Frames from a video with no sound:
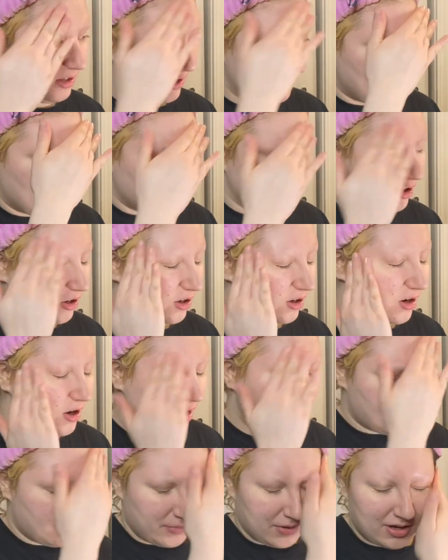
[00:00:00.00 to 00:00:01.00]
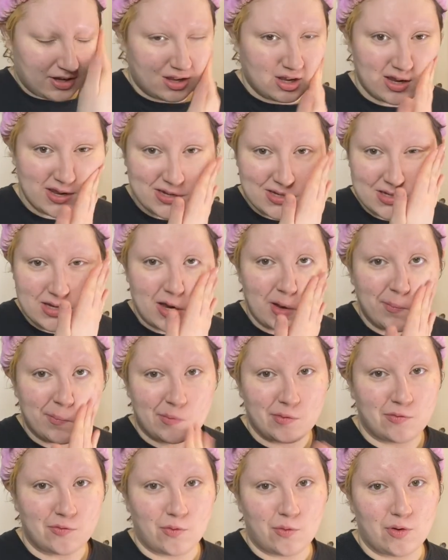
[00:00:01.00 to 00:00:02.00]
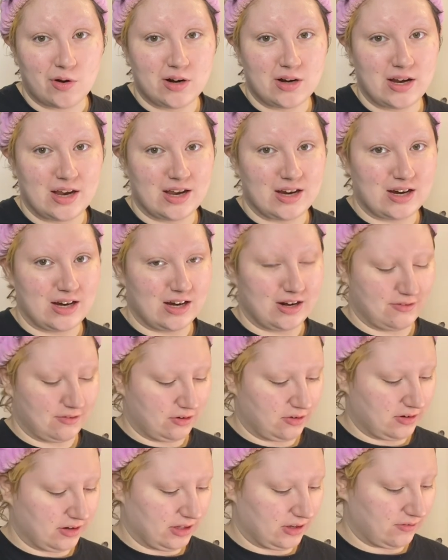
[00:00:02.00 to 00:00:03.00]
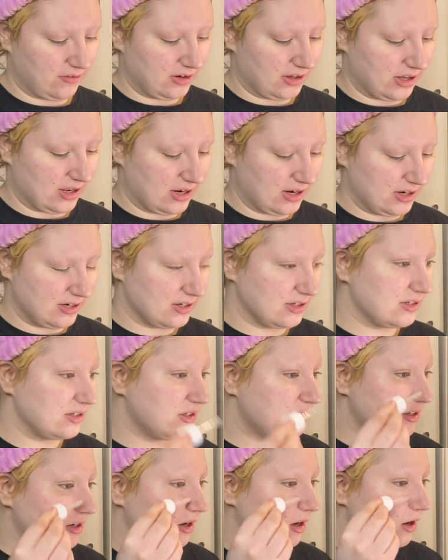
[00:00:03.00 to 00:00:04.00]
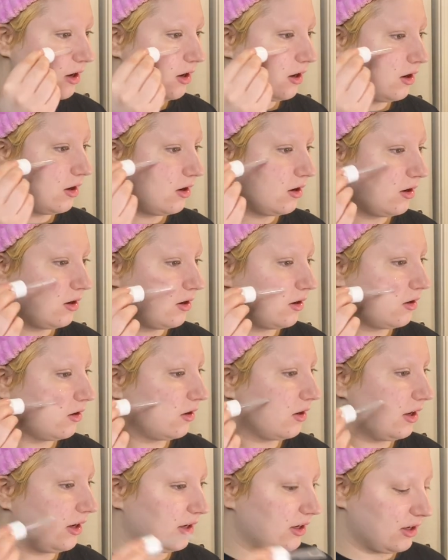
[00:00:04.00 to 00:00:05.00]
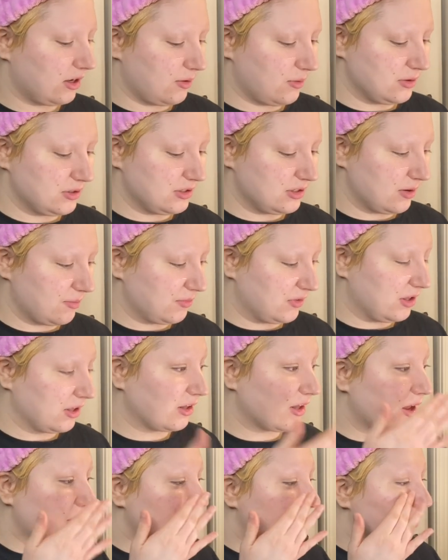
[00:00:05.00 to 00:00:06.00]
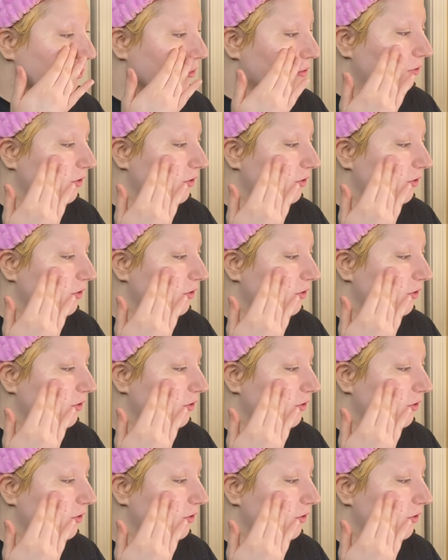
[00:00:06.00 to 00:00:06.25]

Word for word: year because beforehand I never really realized like it was something that people